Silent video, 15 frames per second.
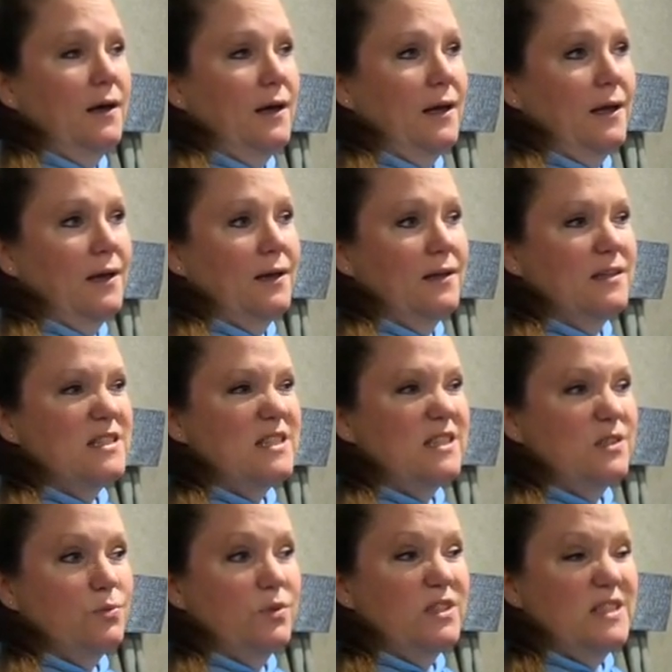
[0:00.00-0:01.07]
And
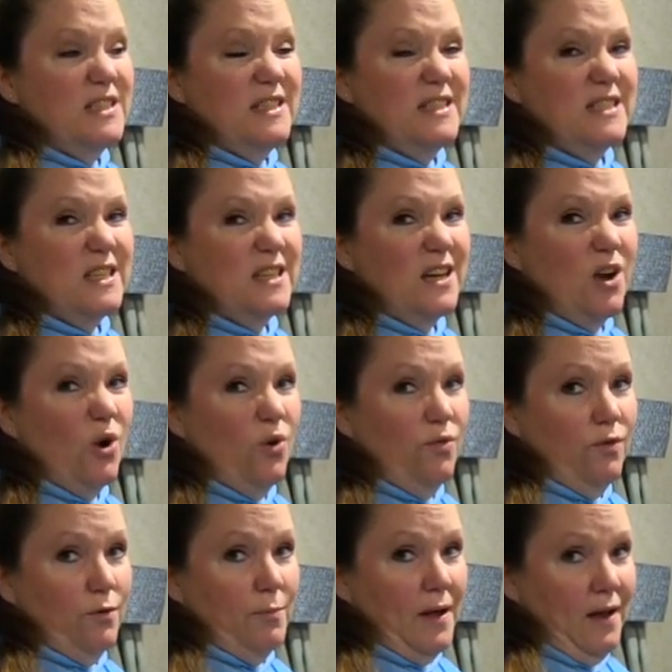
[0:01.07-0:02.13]
since we tend to
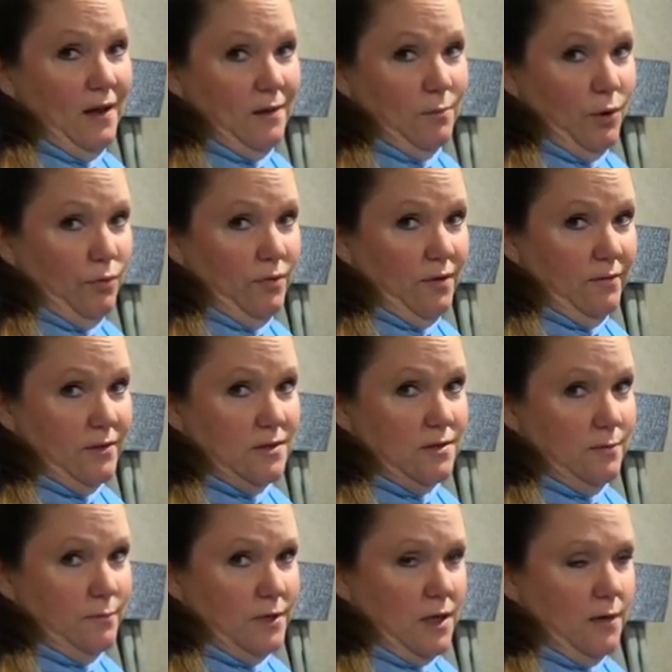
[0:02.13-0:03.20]
overpack, both of us
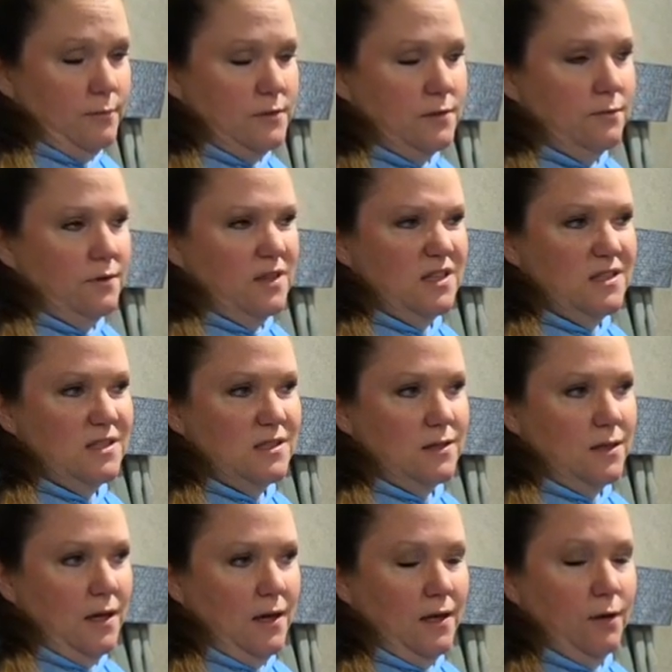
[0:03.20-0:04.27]
sometimes, this
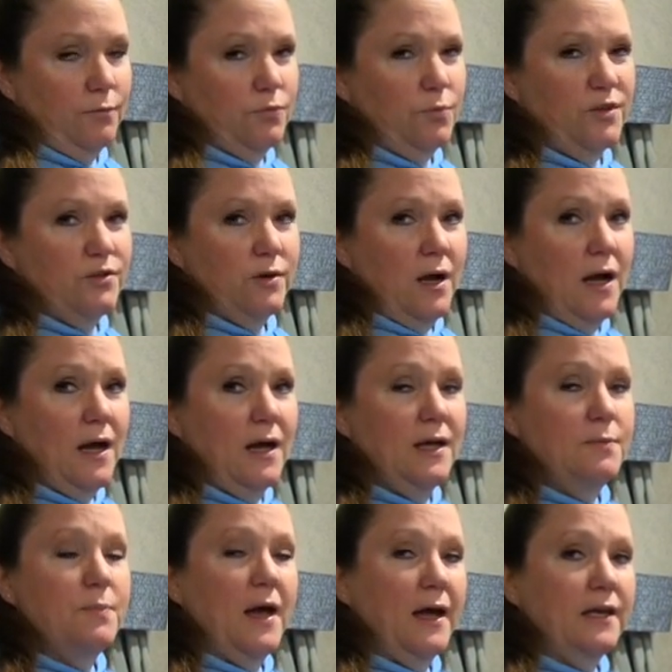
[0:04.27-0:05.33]
kind of helps. We
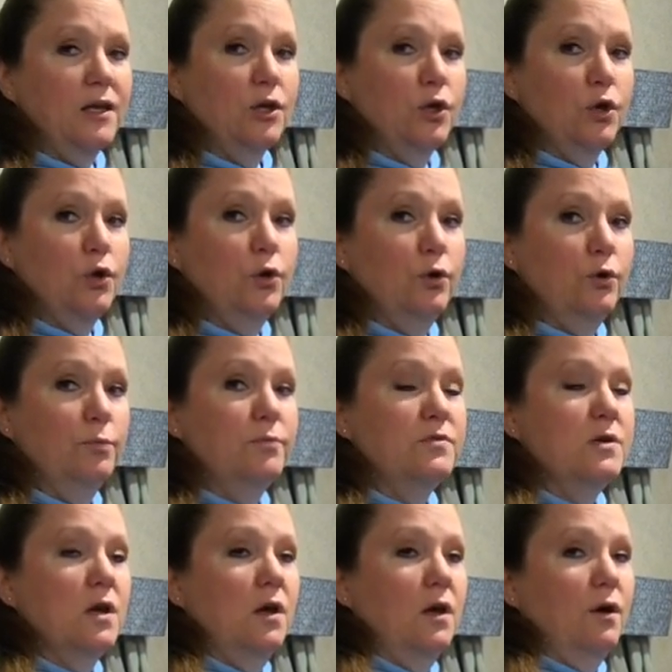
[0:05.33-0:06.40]
tried packing cubes.
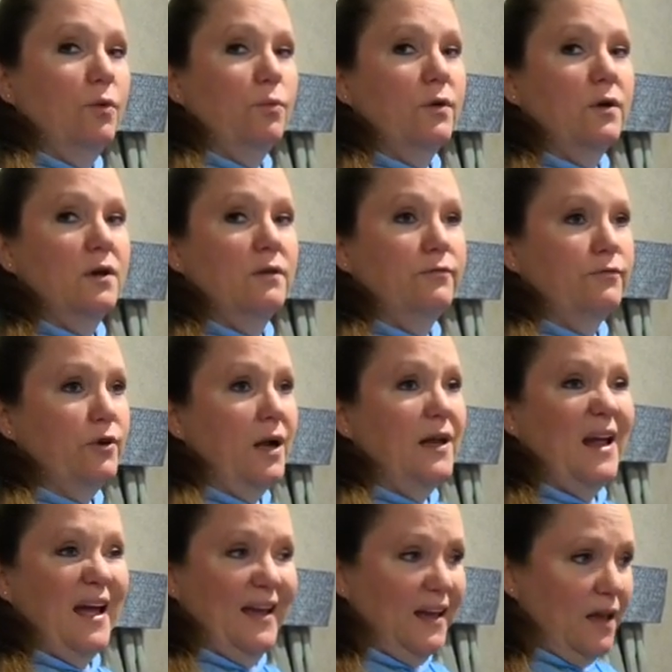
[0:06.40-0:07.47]
We've tried
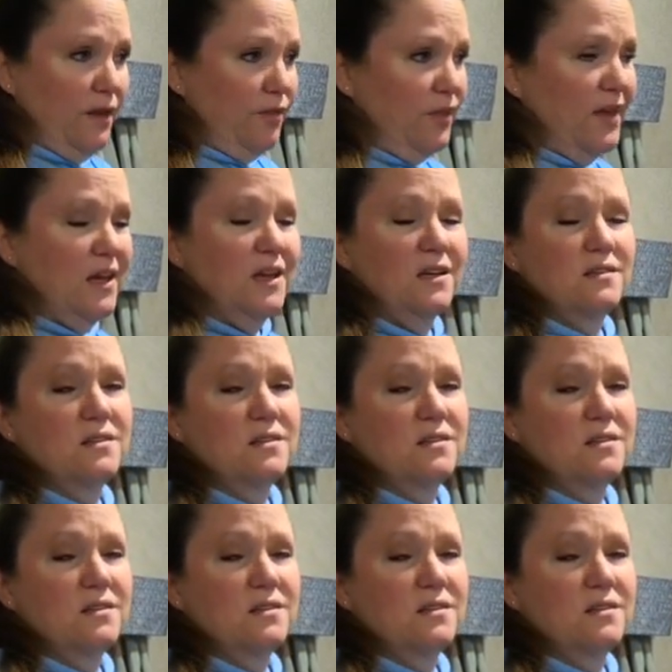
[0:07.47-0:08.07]
hanging things.